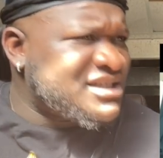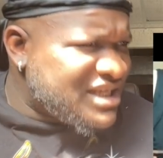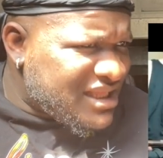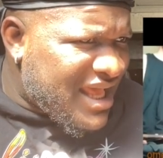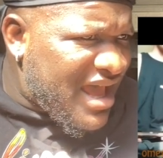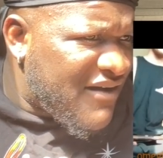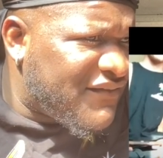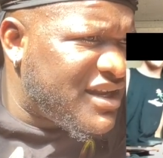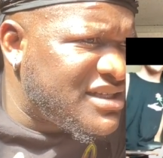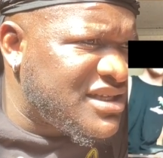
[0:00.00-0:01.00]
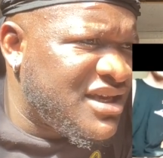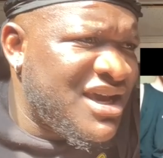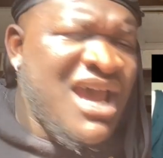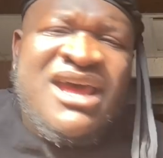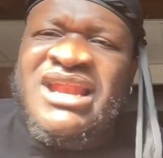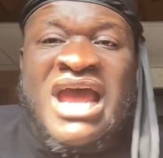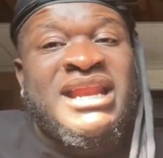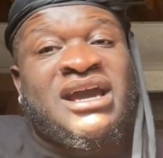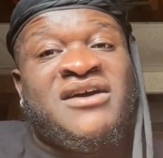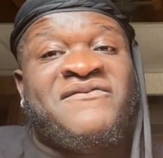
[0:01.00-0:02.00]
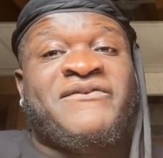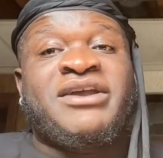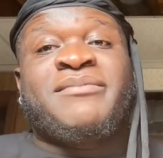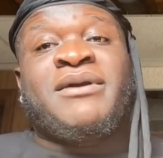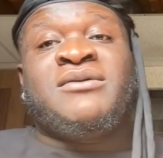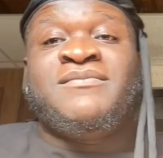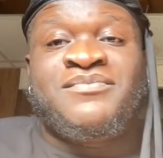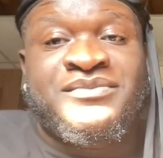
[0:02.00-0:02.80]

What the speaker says: Is that the outfit I see? That nigga a freak, bro.